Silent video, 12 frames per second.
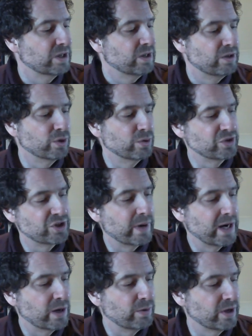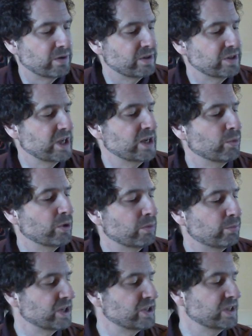nosed around under the table,
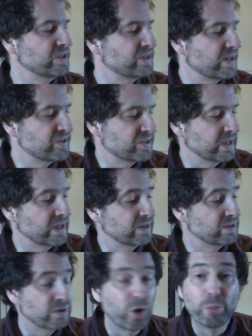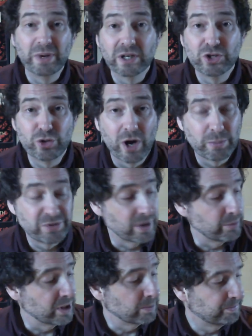brushing Seth's legs, hoping he'd drop
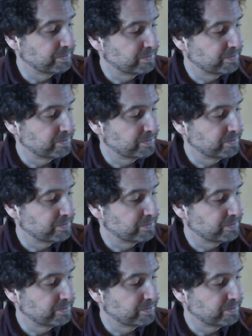something.